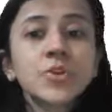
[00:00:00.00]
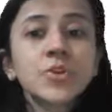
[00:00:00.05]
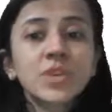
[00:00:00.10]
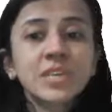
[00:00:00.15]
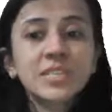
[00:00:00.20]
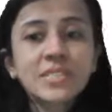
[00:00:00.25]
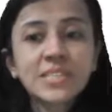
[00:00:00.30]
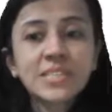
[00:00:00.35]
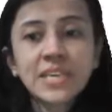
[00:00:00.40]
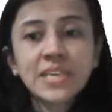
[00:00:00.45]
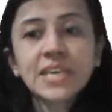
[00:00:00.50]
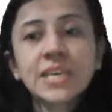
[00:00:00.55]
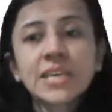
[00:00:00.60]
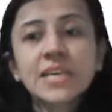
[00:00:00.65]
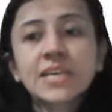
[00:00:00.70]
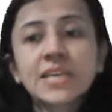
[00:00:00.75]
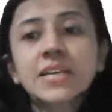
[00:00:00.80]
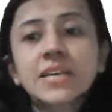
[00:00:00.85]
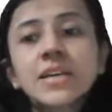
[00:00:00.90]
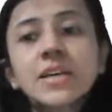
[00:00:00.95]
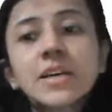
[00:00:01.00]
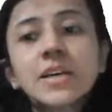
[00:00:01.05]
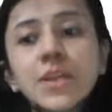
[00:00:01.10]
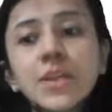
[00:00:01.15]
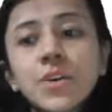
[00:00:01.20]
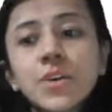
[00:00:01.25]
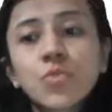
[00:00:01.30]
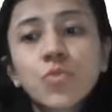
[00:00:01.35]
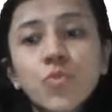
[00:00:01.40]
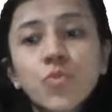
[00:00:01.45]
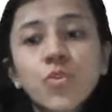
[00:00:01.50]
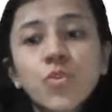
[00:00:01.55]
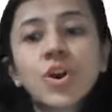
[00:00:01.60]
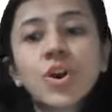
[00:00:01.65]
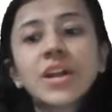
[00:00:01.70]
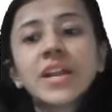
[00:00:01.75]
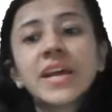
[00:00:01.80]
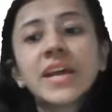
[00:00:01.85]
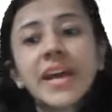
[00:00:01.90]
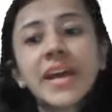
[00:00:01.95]
You can see here,
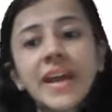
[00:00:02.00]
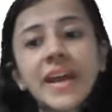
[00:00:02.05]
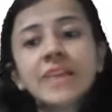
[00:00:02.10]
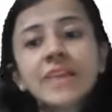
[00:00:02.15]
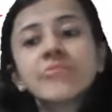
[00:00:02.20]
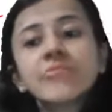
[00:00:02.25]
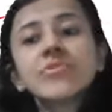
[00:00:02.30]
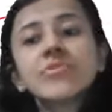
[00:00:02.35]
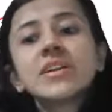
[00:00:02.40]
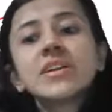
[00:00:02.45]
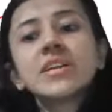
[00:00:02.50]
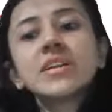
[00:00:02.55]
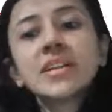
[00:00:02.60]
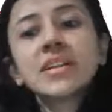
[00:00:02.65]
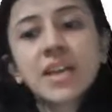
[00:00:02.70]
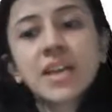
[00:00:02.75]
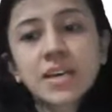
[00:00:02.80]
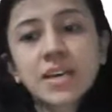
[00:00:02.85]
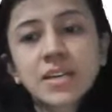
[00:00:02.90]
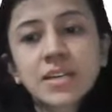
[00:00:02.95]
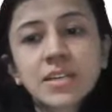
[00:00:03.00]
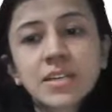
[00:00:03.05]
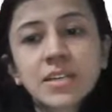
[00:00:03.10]
for air filled lung,